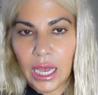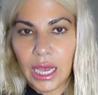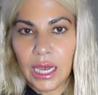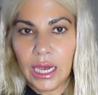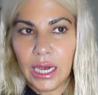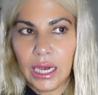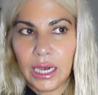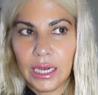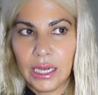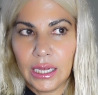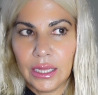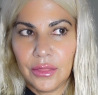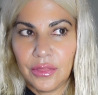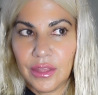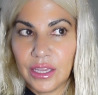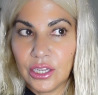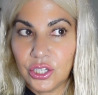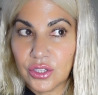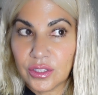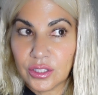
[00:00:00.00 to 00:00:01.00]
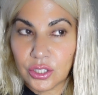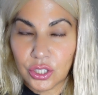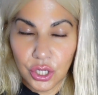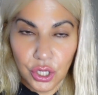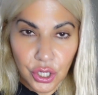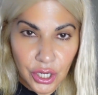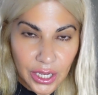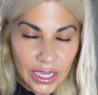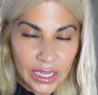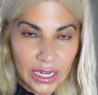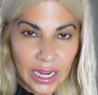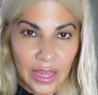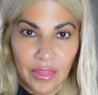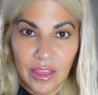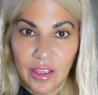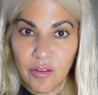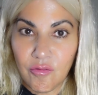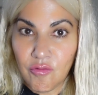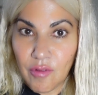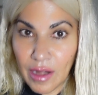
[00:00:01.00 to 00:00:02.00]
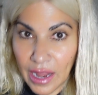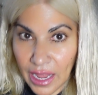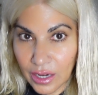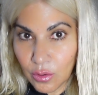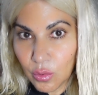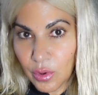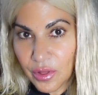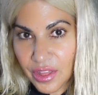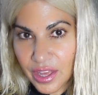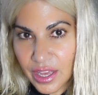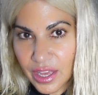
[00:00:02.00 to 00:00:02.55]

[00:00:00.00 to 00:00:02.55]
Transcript: and they just took it and they ran with